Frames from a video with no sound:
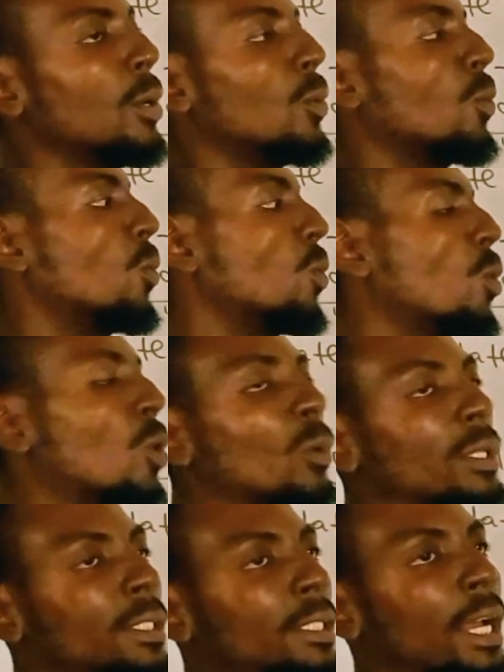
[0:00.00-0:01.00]
will go
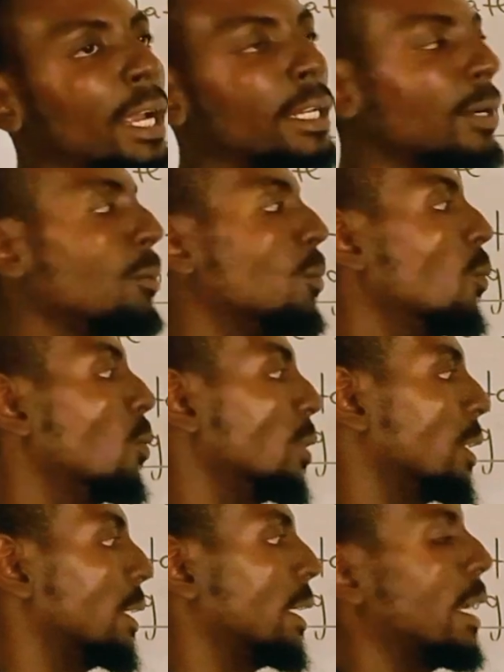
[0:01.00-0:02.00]
one side and we'll
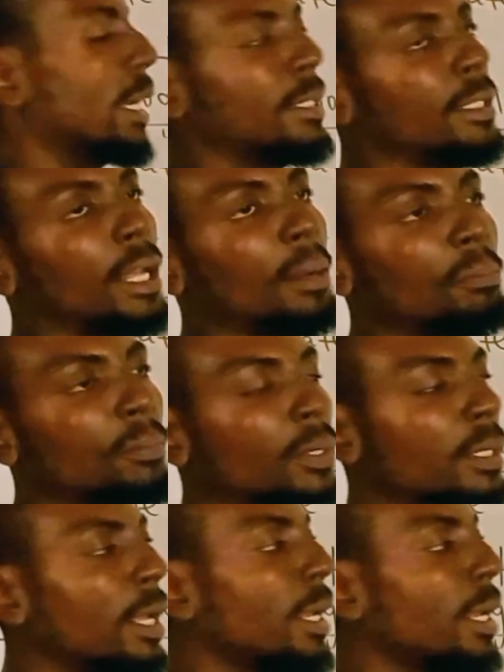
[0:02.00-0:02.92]
select them.